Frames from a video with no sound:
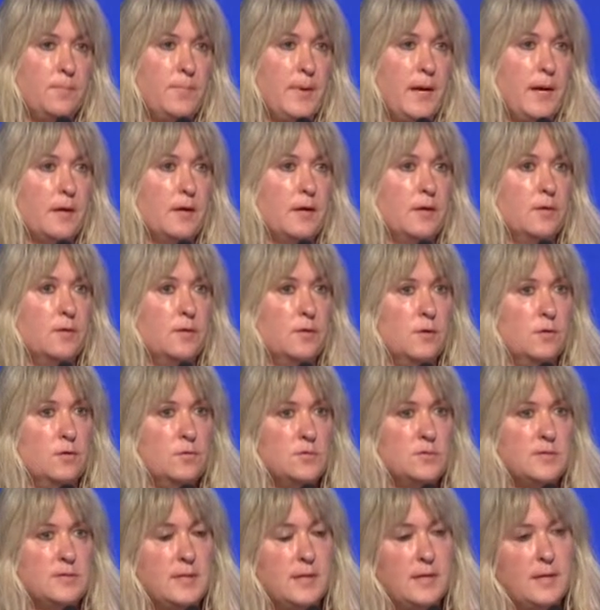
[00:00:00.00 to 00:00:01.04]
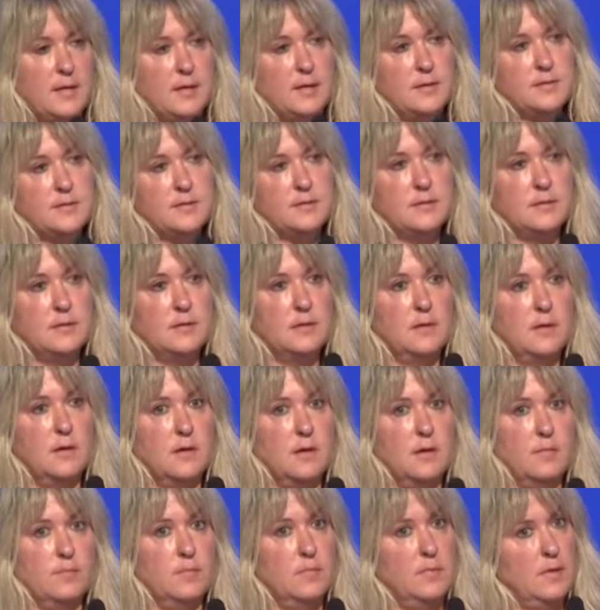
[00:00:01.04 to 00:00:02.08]
back in those days,
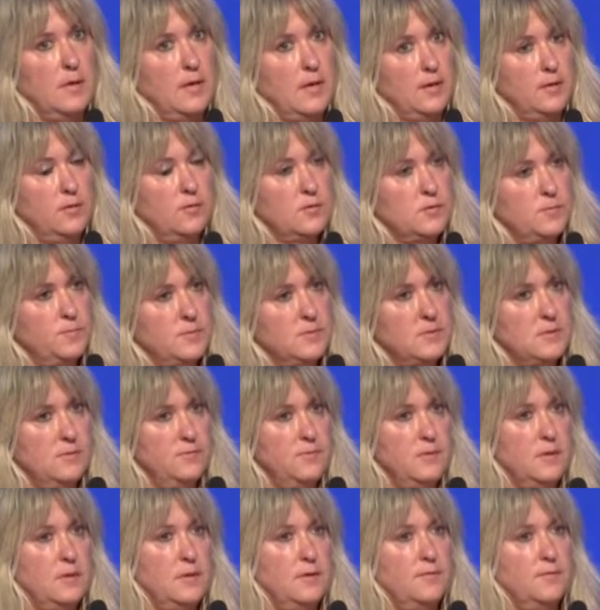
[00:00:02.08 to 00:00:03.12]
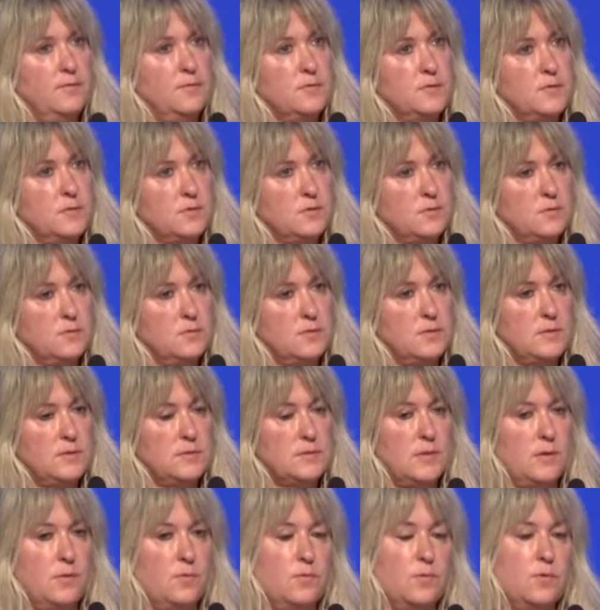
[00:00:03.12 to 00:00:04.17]
um, I know specifically for Cisco
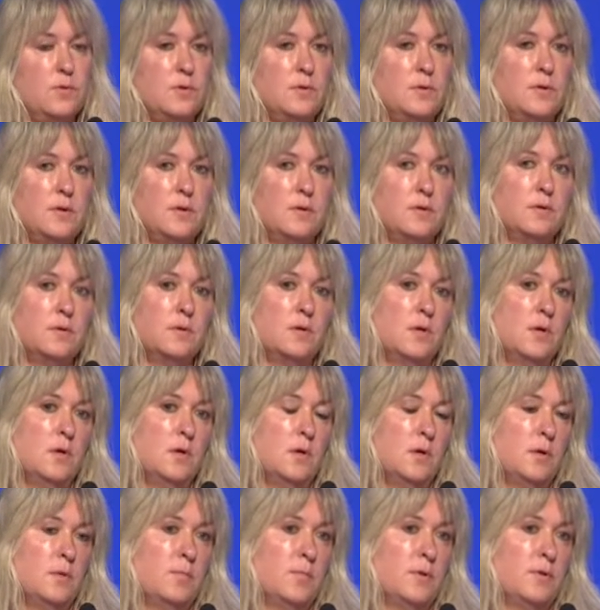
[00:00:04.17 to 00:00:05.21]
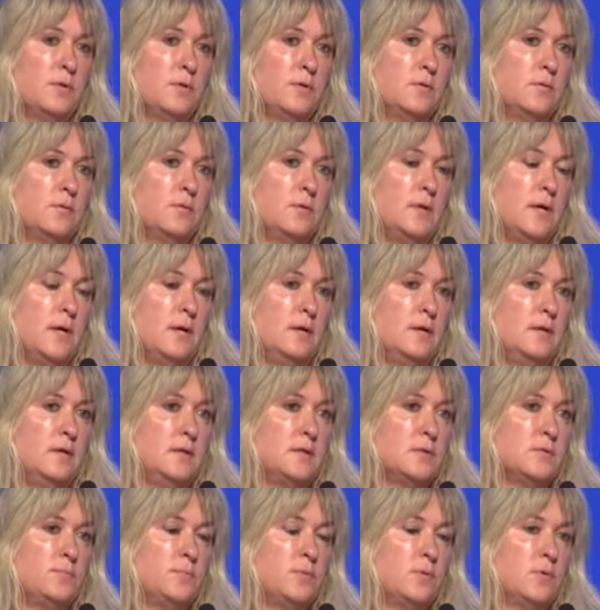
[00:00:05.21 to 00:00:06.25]
since I worked there, but there were a lot of
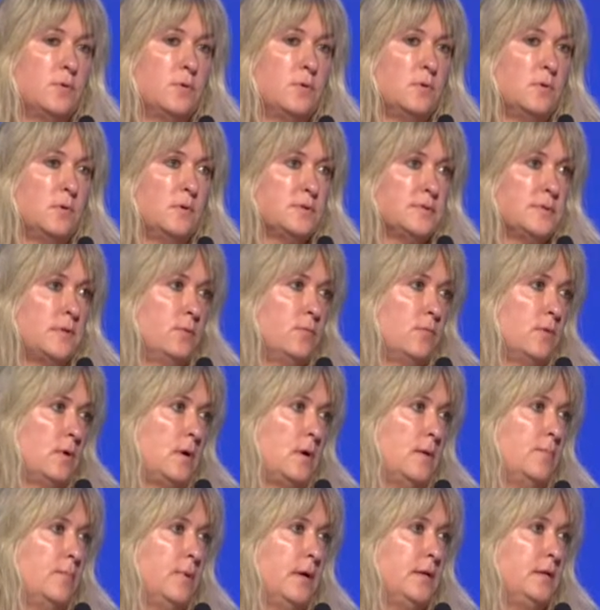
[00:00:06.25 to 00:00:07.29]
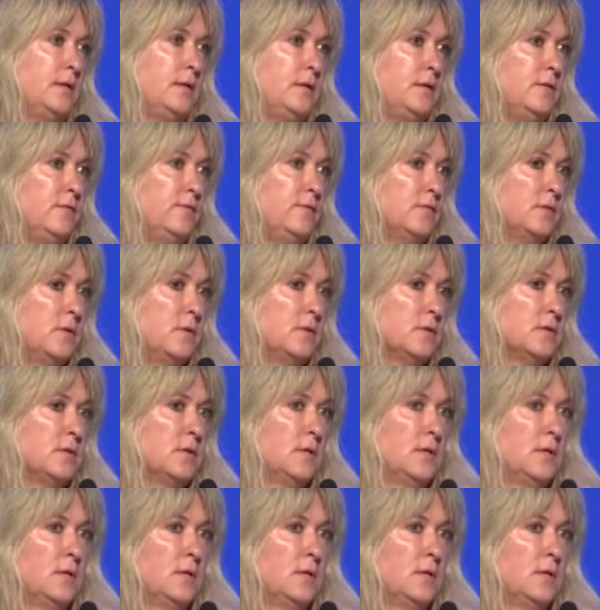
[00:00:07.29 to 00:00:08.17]
these protocols that were on by default.